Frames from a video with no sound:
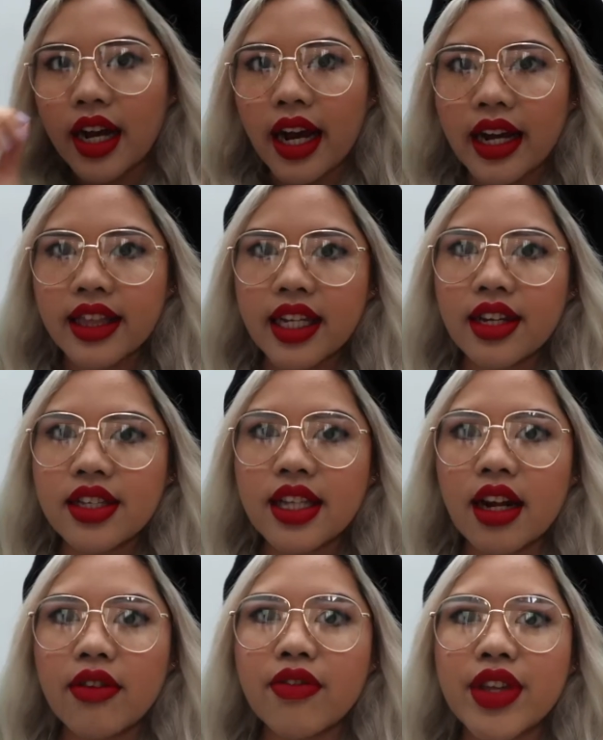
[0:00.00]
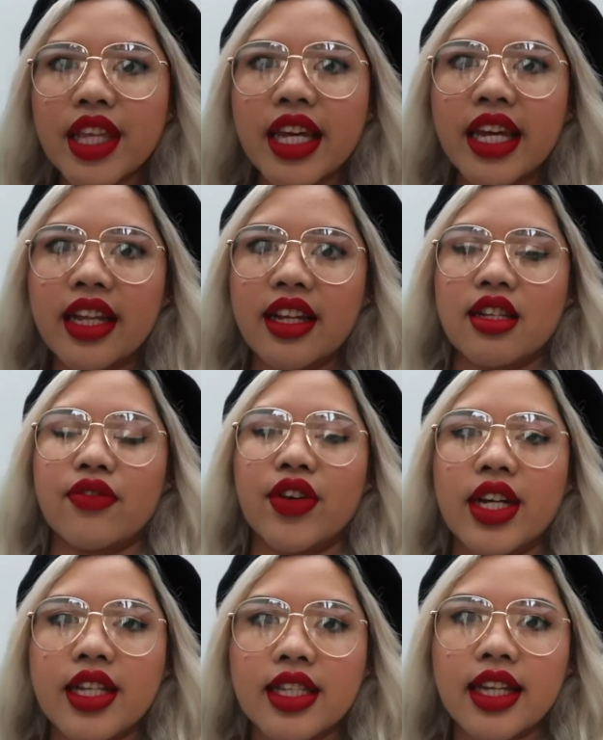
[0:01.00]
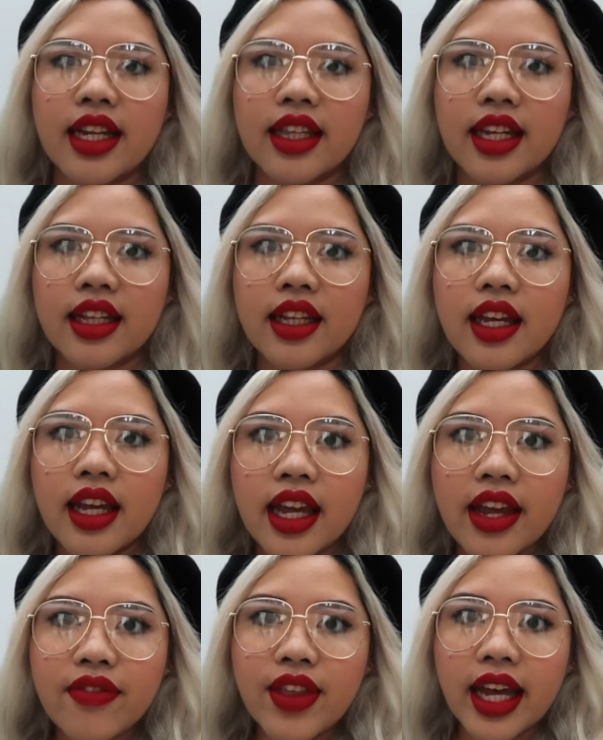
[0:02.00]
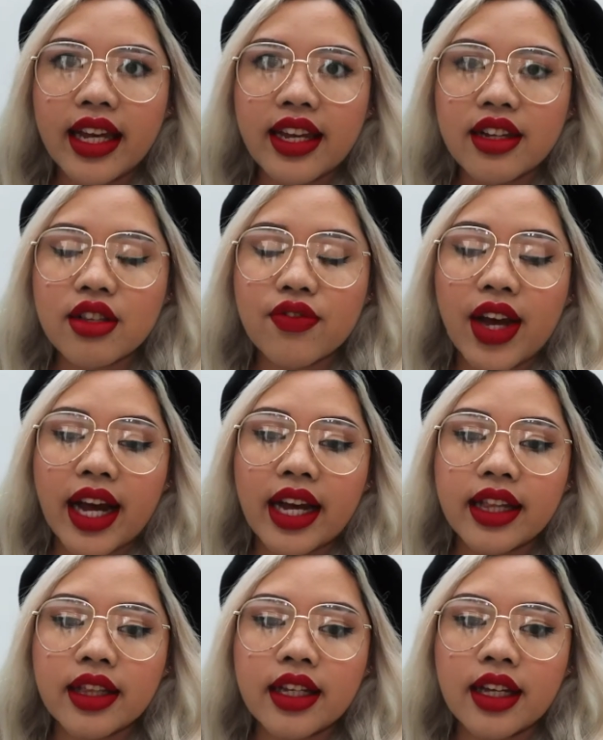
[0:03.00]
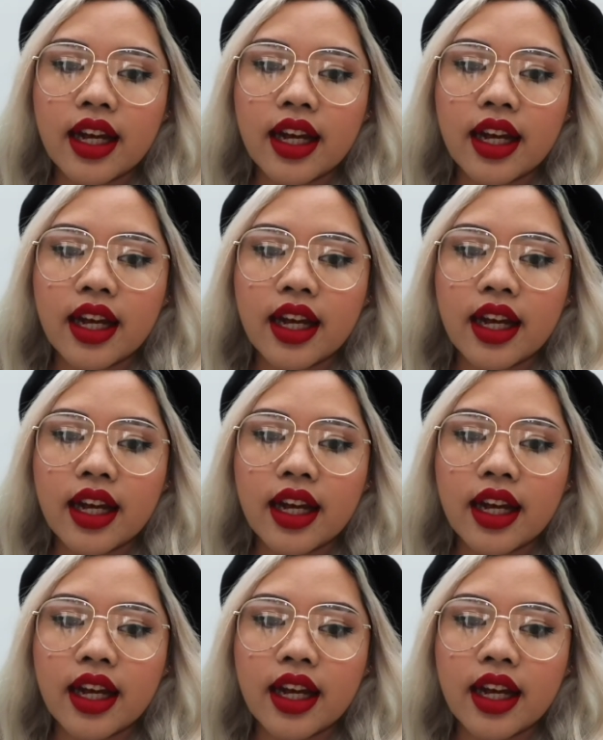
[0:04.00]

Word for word: I think I'll start off with a helix first, and then if that heals fine,